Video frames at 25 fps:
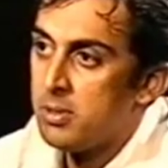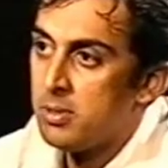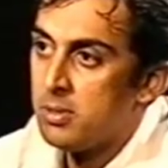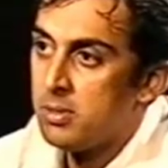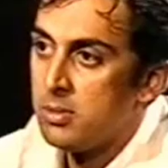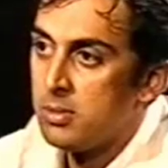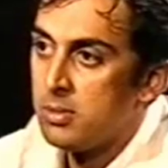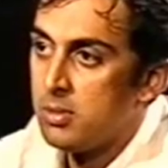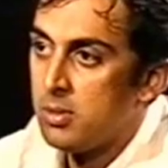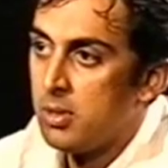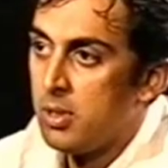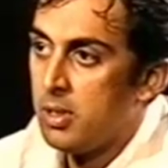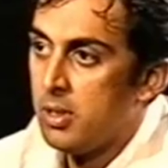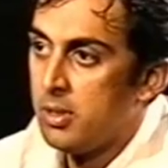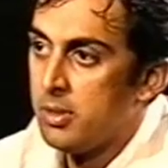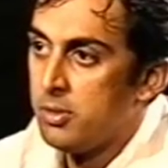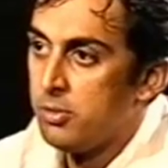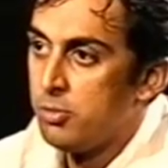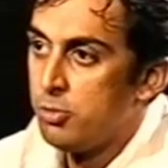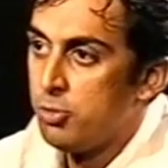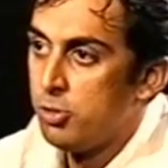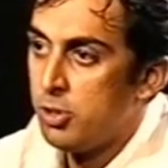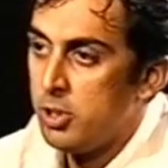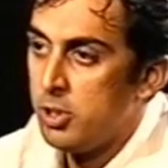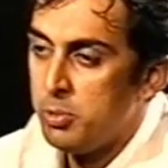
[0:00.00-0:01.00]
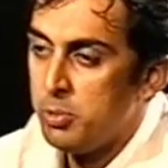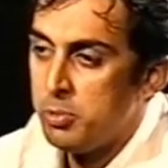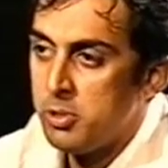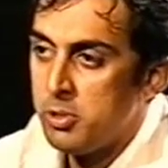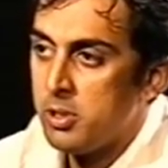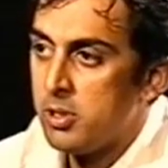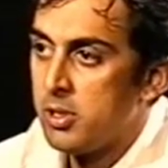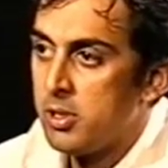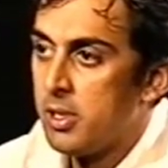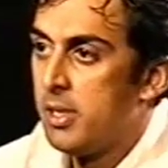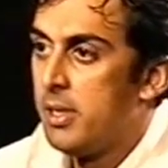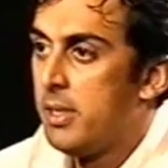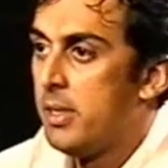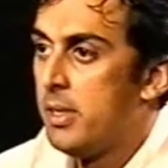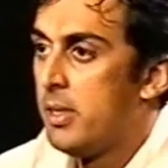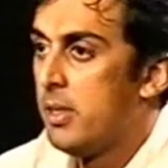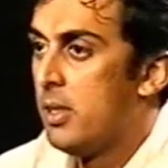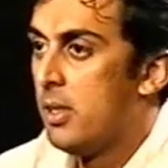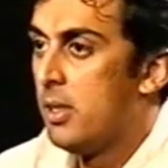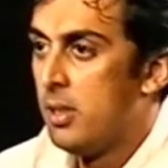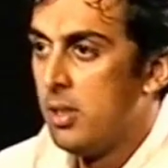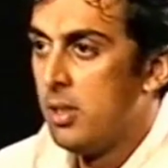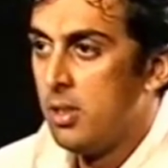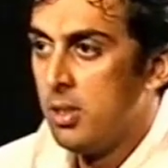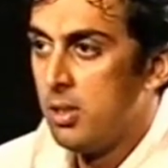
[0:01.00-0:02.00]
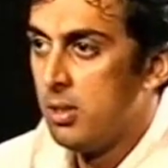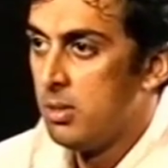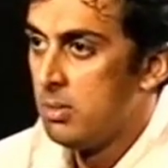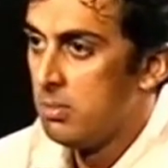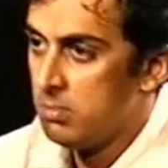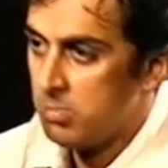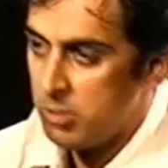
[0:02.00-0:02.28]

and, and she was saying uh,